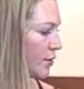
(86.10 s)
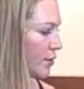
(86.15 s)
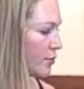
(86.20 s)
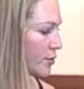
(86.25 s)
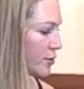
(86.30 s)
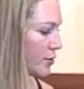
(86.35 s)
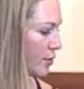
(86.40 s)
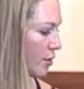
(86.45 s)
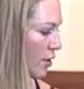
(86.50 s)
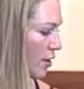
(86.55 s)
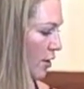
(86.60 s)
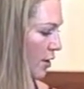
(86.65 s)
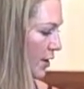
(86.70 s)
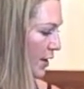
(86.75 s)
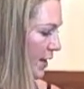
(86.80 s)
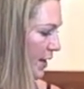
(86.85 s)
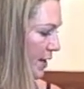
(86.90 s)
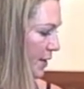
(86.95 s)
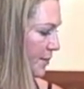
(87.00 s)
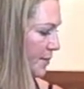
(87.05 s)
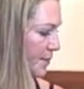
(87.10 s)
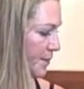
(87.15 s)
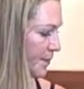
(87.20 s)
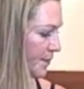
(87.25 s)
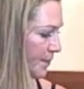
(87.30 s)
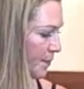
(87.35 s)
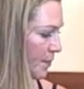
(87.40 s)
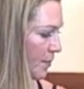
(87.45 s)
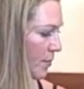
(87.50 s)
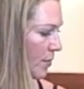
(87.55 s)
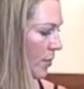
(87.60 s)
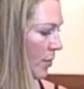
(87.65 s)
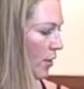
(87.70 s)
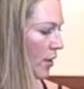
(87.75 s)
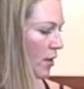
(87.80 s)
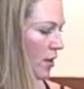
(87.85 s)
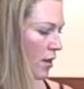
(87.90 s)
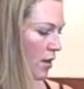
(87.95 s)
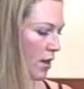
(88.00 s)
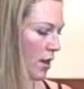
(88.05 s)
those are all in,
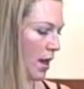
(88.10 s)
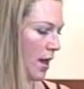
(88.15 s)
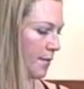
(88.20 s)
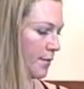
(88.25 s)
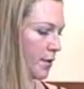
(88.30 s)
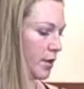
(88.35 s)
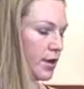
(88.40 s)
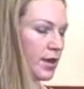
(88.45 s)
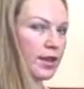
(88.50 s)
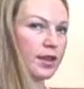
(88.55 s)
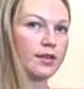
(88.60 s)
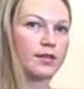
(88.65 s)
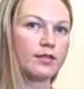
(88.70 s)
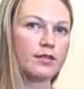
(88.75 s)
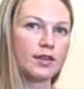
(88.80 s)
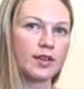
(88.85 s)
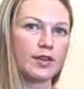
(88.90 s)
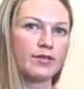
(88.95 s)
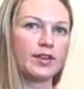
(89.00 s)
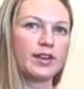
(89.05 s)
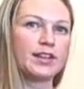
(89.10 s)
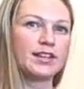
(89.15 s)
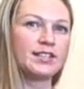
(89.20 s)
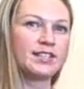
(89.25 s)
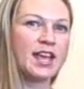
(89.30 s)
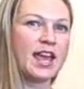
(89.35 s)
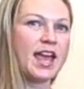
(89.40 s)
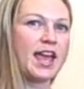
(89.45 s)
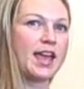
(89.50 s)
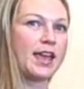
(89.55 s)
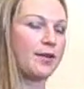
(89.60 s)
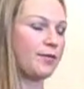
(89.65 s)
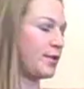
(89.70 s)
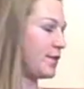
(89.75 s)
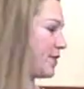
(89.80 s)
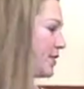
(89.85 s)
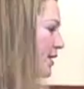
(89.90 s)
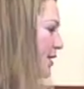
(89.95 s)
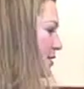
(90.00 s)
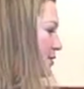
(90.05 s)
I'm going to give it a tang
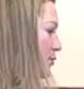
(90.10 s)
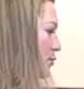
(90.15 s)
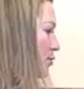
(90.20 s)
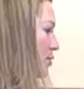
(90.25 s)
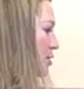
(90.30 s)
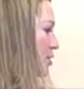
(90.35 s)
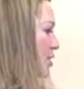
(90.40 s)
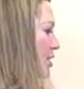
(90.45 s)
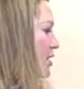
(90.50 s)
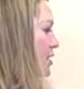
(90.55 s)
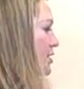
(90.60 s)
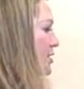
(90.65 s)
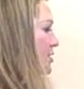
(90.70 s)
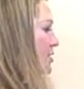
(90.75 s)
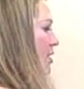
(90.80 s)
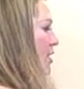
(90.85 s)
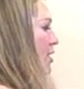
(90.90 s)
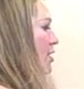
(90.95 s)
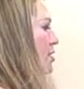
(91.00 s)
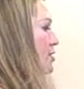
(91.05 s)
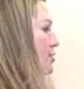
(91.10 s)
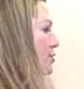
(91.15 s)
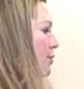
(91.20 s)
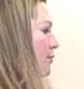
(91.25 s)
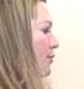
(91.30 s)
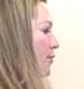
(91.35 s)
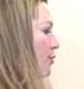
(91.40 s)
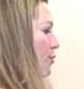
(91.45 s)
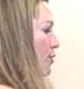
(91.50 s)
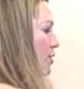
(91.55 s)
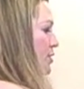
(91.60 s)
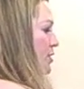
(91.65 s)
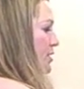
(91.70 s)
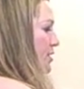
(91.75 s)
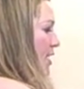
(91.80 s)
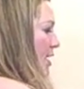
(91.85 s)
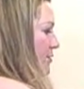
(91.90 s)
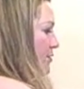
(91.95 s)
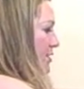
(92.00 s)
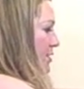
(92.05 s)
with these oranges. So if your
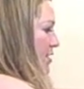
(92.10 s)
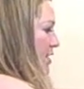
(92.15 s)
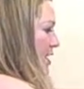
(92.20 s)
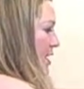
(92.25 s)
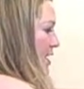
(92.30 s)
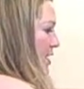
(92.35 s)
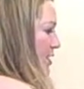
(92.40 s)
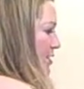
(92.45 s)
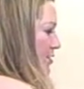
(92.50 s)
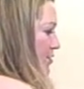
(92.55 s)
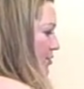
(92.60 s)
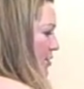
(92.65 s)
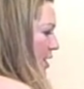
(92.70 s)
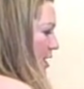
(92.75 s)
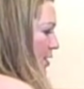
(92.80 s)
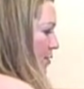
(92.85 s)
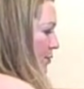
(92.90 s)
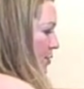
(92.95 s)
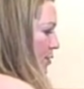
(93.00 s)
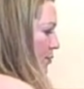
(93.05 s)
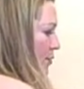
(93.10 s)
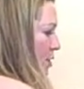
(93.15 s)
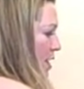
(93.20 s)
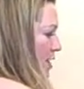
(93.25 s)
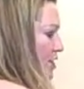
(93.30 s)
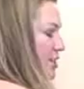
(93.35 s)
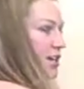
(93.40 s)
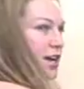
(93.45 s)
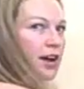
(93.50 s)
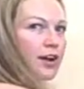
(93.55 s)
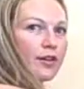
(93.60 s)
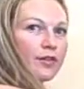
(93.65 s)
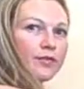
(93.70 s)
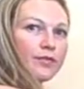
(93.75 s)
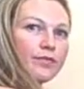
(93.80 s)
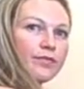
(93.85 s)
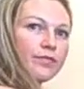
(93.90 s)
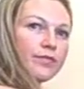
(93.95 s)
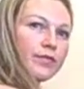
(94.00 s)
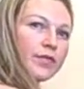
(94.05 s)
oranges have seeds, you kind of want to watch
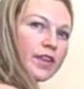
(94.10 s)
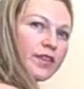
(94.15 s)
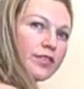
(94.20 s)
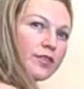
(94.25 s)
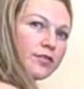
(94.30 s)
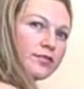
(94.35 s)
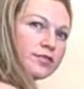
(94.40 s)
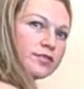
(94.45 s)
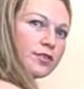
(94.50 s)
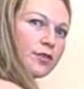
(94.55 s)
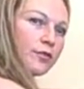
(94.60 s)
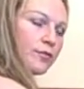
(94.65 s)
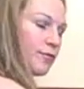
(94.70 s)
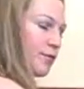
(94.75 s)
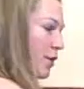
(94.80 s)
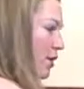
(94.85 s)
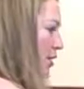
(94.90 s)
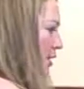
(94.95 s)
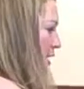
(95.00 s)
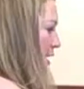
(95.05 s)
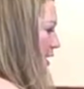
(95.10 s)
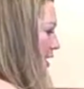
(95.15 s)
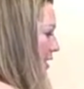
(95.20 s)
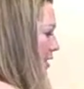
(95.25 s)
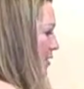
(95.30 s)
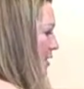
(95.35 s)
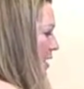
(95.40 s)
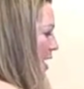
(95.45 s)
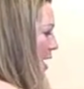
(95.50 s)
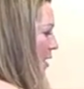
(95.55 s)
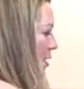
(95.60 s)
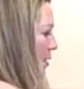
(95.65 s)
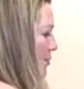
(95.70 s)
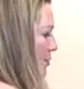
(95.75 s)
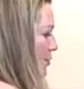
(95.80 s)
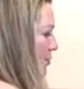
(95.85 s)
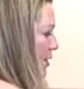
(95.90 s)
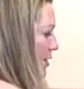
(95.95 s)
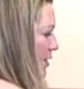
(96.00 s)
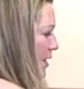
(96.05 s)
out that those don't fall in, and how I'm
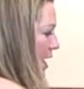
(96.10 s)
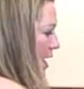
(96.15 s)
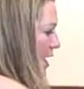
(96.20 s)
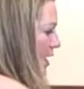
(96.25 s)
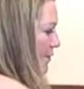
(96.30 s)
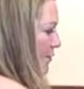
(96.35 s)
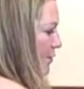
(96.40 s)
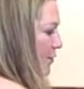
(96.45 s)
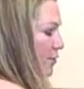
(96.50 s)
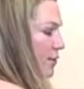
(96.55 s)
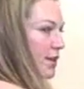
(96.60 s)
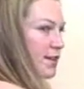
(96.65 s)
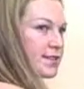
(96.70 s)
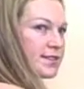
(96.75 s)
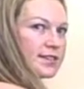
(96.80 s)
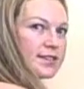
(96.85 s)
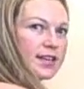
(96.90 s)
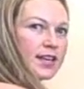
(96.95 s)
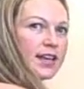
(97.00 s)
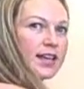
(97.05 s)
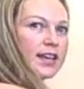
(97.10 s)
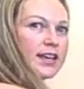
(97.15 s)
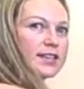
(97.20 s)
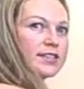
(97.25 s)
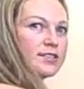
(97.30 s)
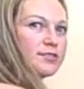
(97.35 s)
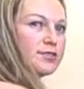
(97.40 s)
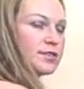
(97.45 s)
doing that, if you can see, is